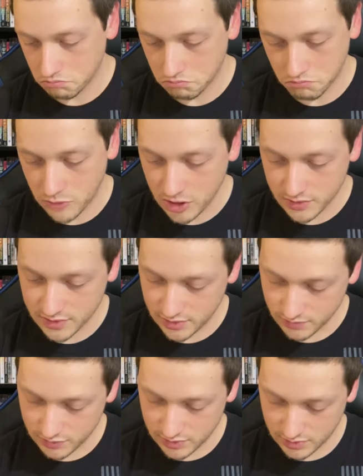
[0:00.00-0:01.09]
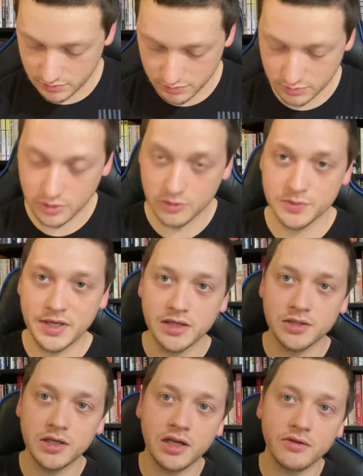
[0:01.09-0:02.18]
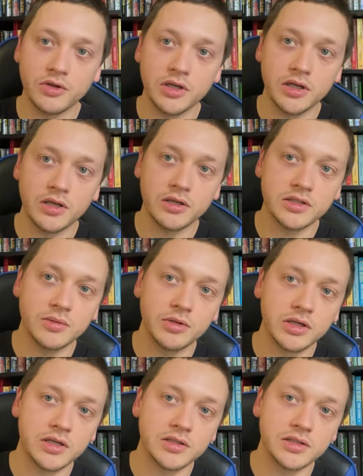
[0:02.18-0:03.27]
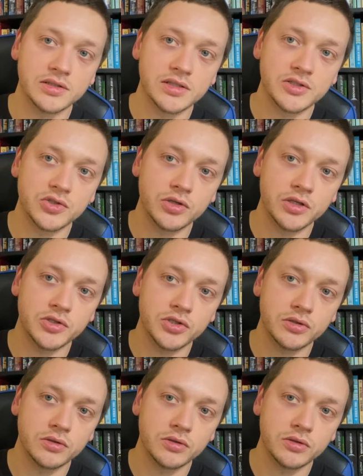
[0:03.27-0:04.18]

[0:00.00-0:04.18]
No, see, this one goes back to having a table of contents. That's strange.